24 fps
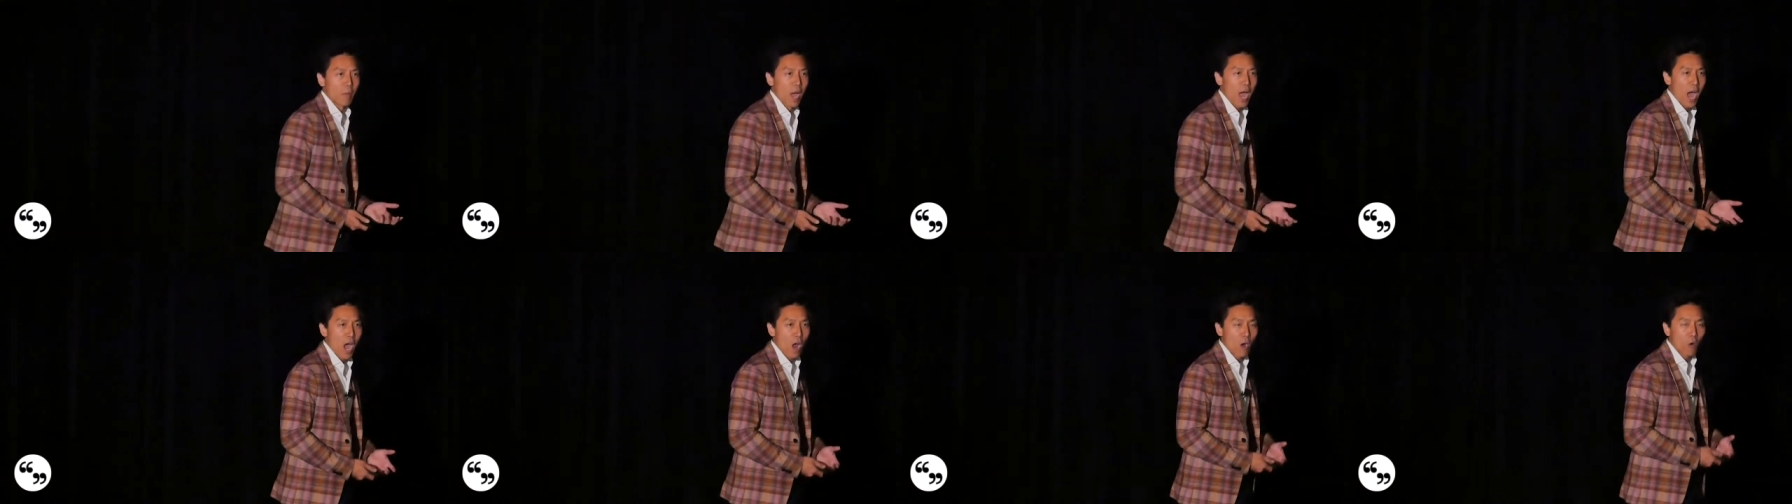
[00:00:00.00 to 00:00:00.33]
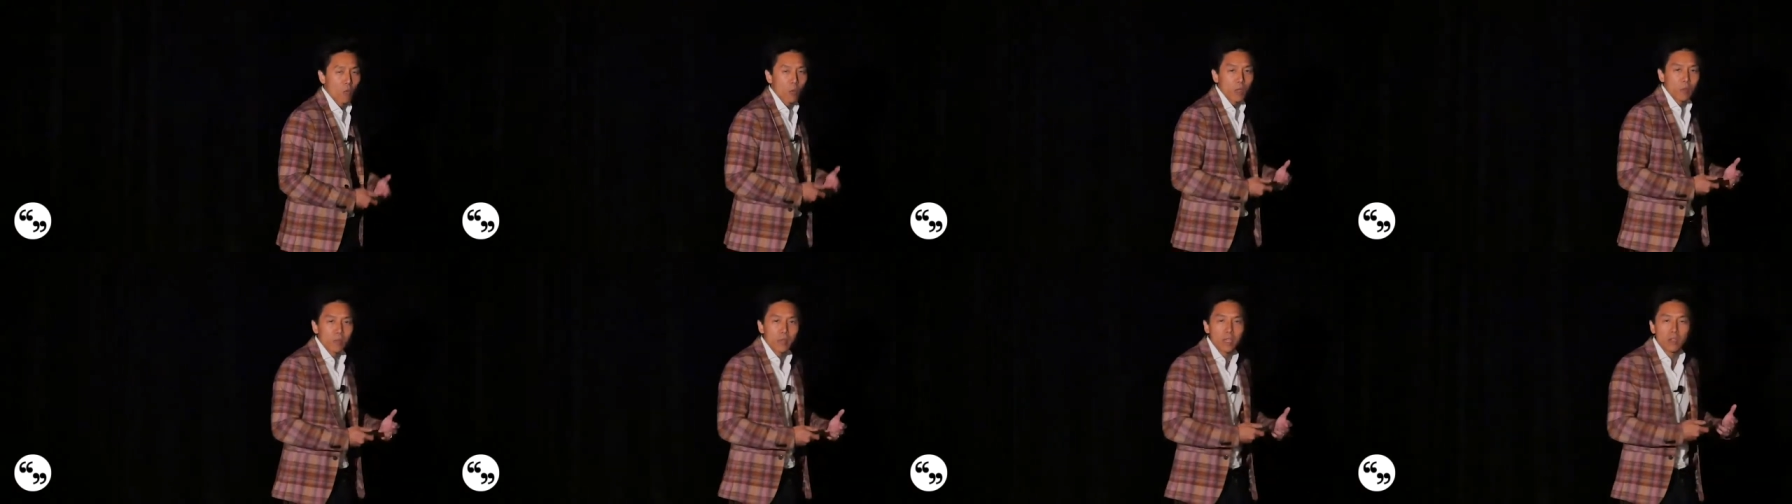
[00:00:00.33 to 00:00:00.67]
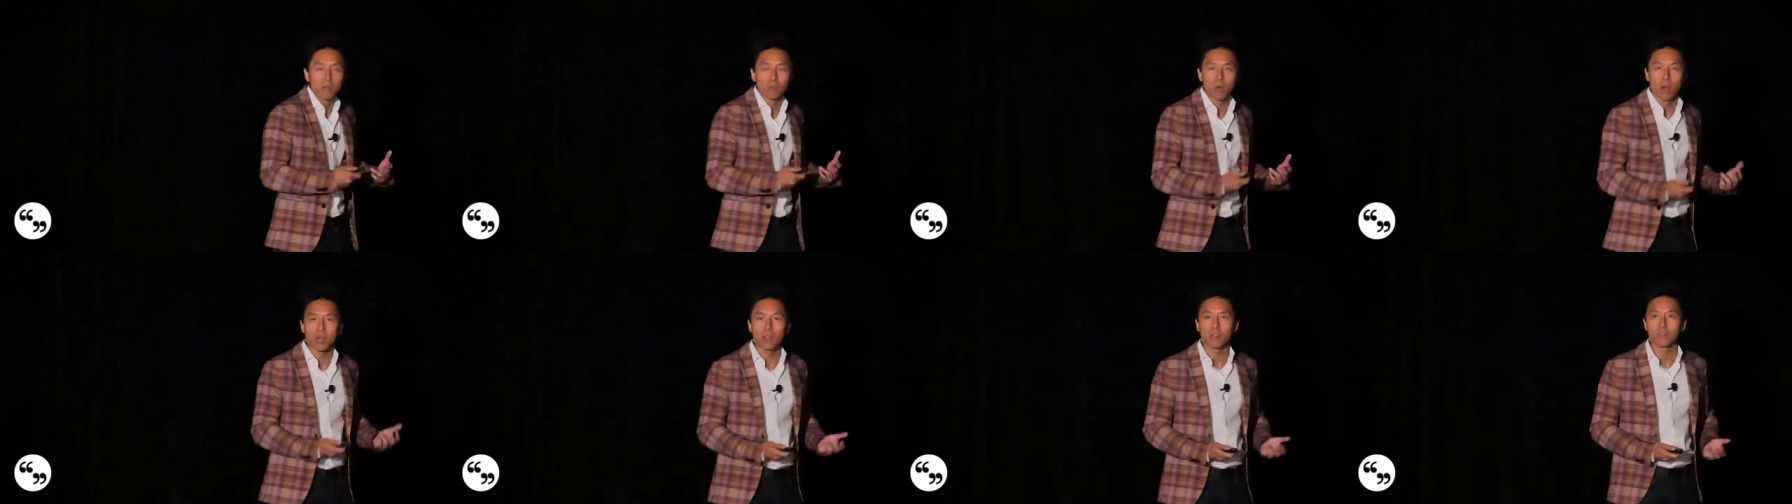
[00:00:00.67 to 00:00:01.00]
How are we
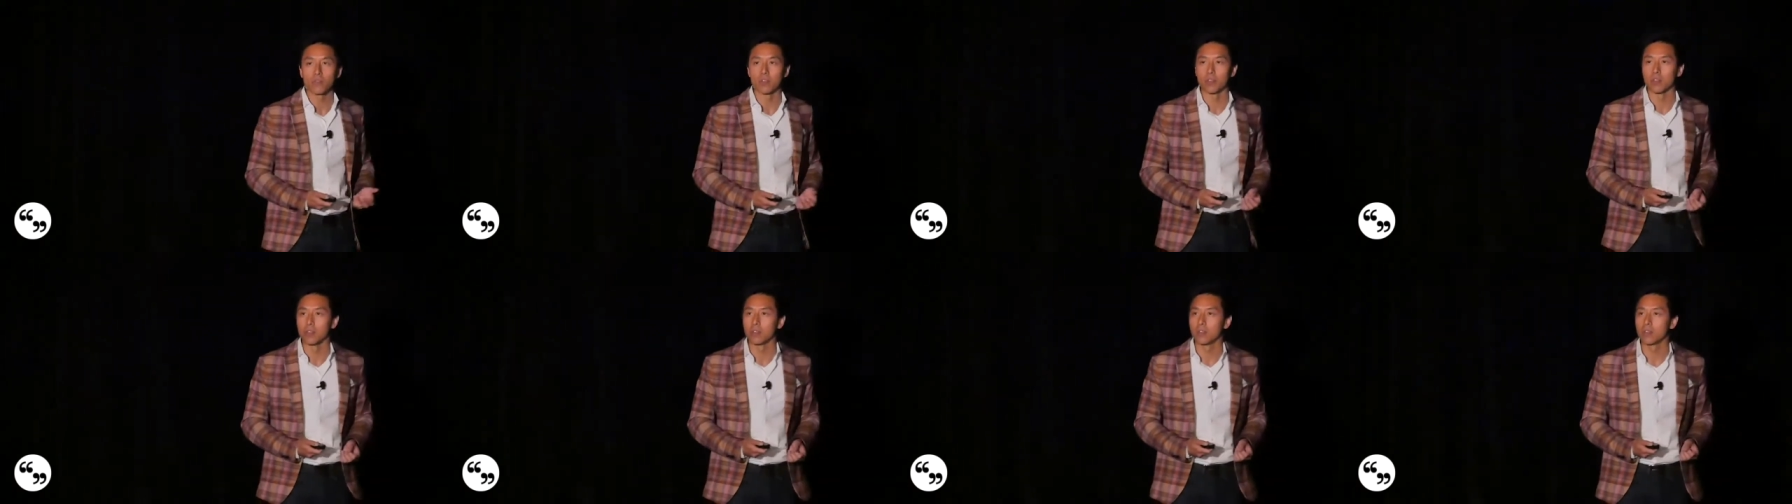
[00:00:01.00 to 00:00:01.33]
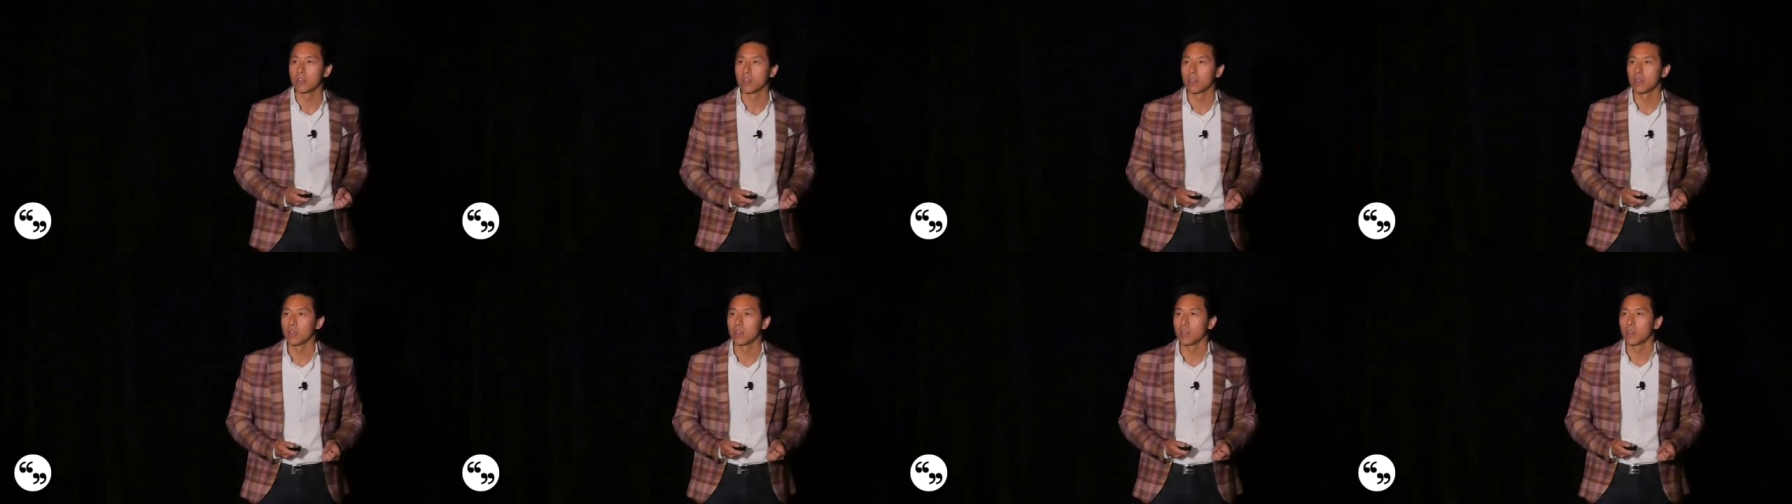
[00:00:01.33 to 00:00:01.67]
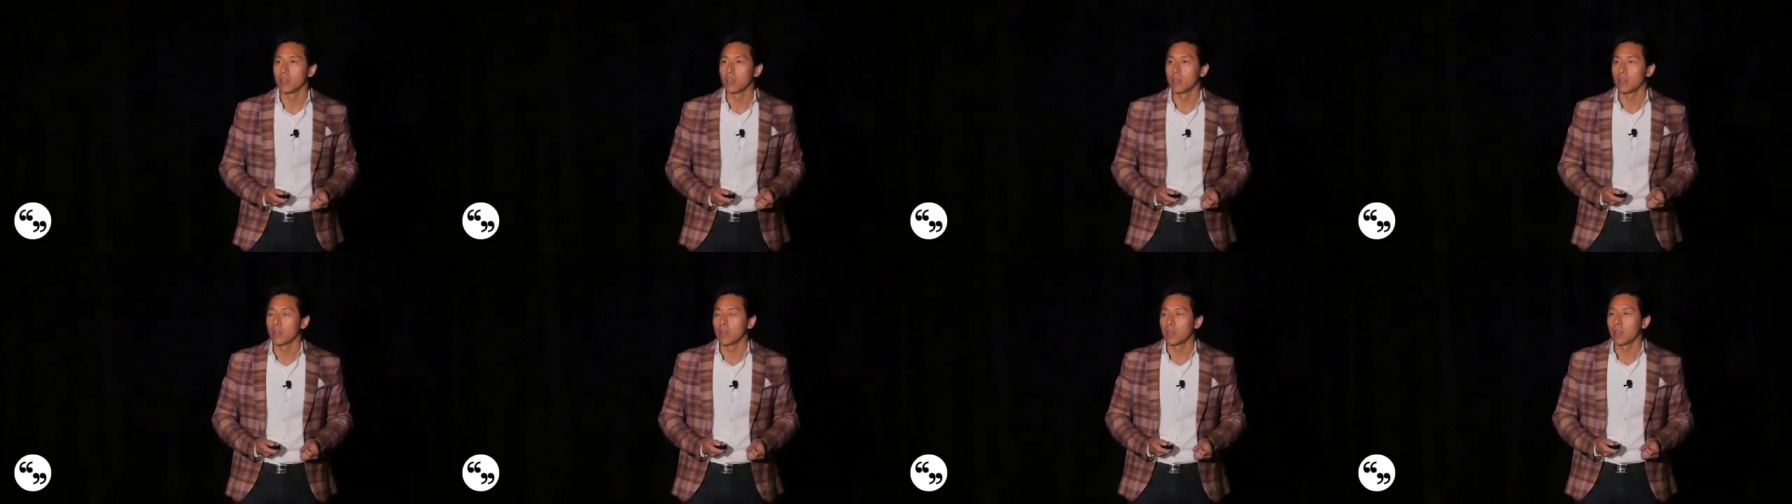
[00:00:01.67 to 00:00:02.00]
being relevant?
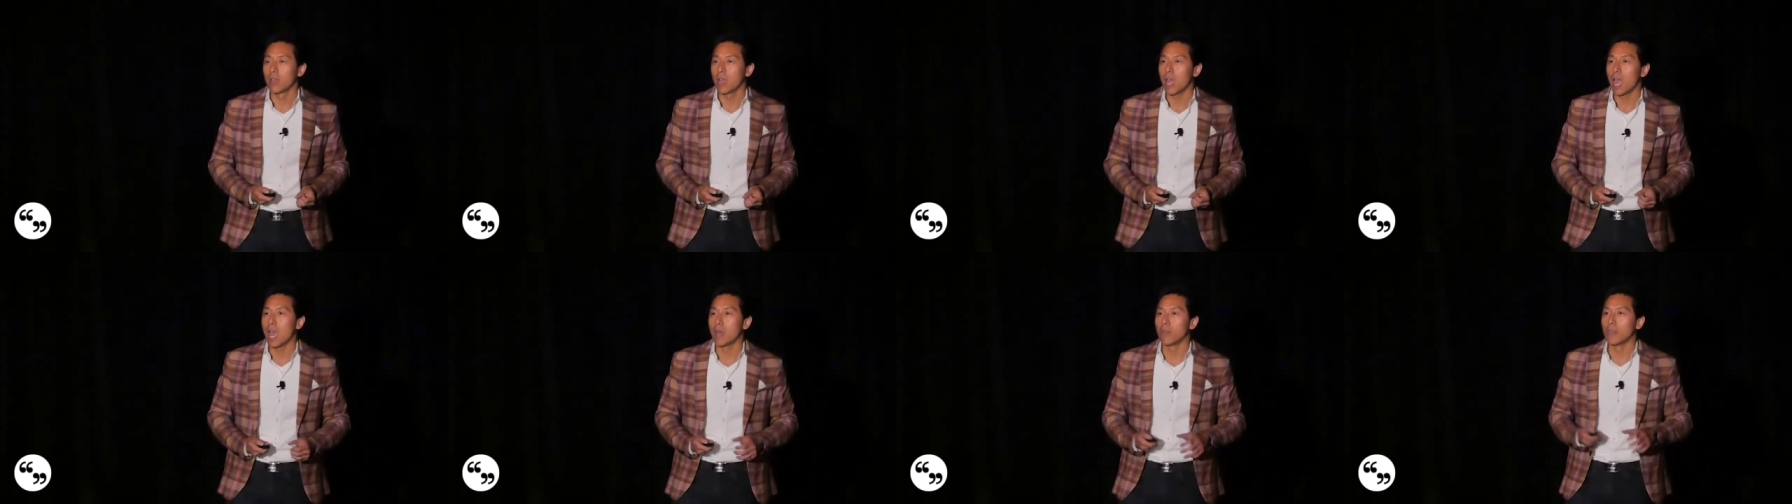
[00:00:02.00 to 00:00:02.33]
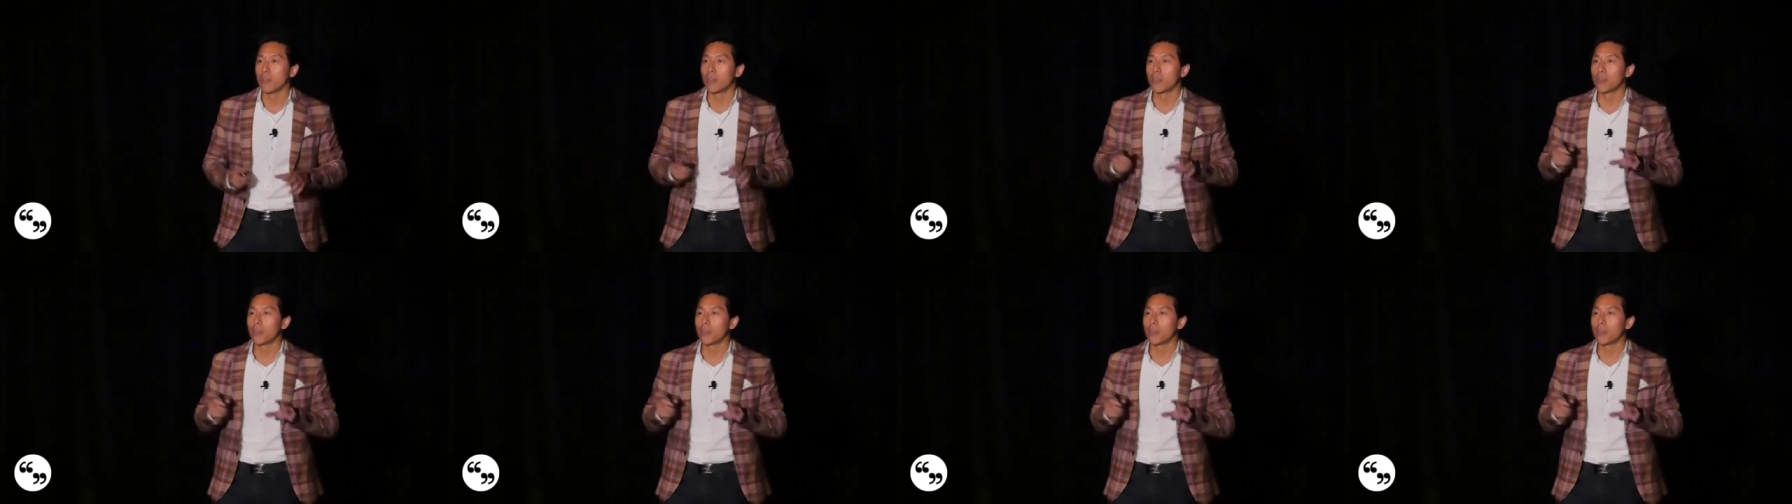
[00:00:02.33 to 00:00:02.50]
And the